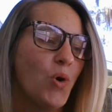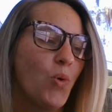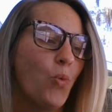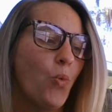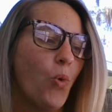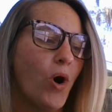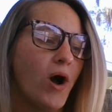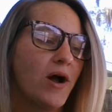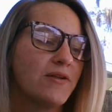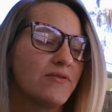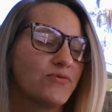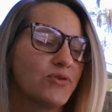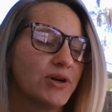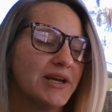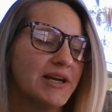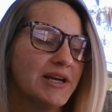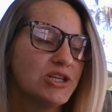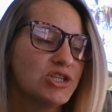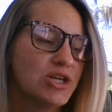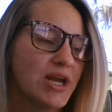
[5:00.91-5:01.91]
one for
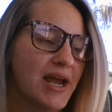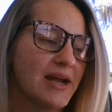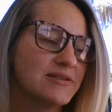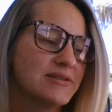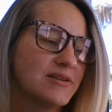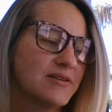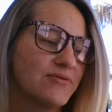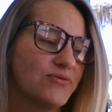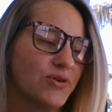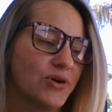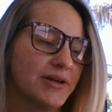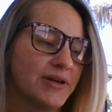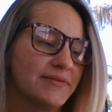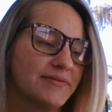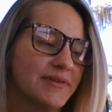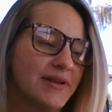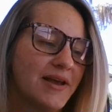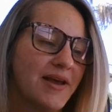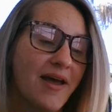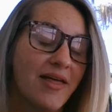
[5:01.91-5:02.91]
each hand and foot.
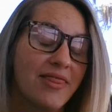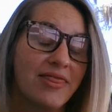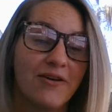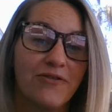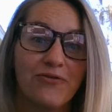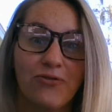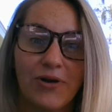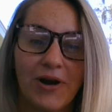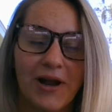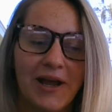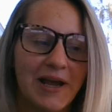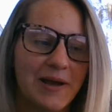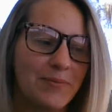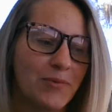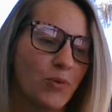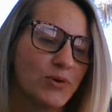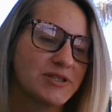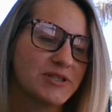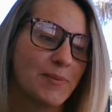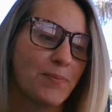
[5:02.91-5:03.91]
The frame was